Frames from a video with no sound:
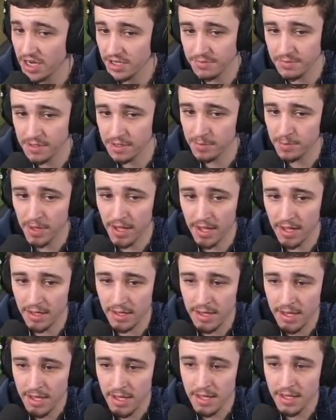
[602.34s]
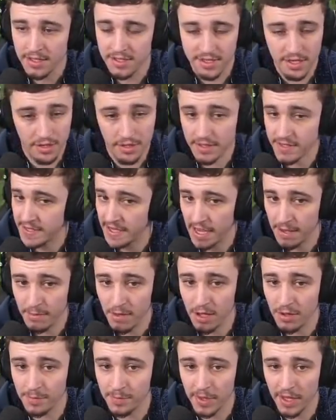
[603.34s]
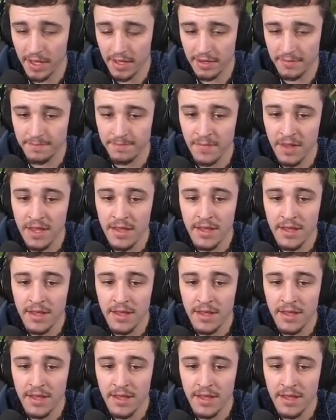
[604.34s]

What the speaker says: with the barn. Still the same old barn.